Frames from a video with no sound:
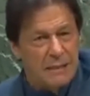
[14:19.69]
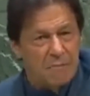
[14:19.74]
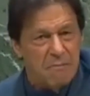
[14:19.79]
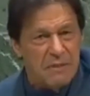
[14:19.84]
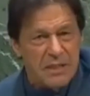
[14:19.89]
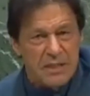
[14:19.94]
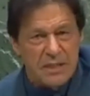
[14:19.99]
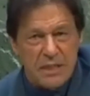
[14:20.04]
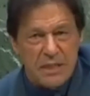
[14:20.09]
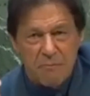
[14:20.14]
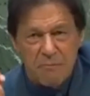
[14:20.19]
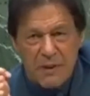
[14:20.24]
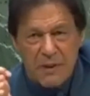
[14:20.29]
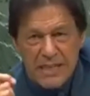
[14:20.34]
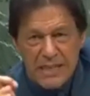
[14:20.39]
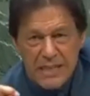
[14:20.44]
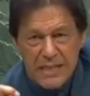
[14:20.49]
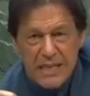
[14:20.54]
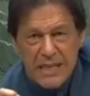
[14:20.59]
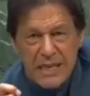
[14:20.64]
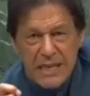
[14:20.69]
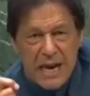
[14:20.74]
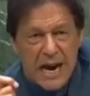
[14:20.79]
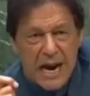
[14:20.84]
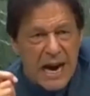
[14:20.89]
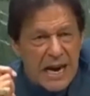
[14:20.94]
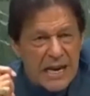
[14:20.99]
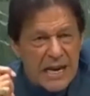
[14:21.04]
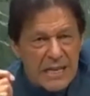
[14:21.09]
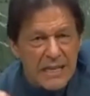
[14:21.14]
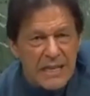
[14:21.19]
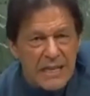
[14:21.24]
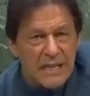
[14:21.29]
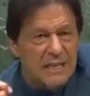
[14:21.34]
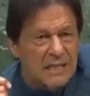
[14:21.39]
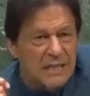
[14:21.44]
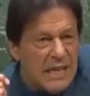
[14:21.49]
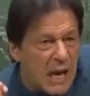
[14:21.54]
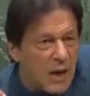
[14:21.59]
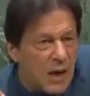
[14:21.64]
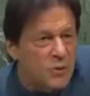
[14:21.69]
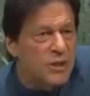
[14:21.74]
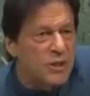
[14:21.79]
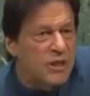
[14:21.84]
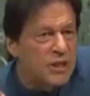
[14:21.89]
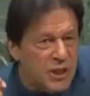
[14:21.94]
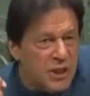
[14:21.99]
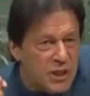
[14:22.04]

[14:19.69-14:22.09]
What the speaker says: Mr. President, 100,000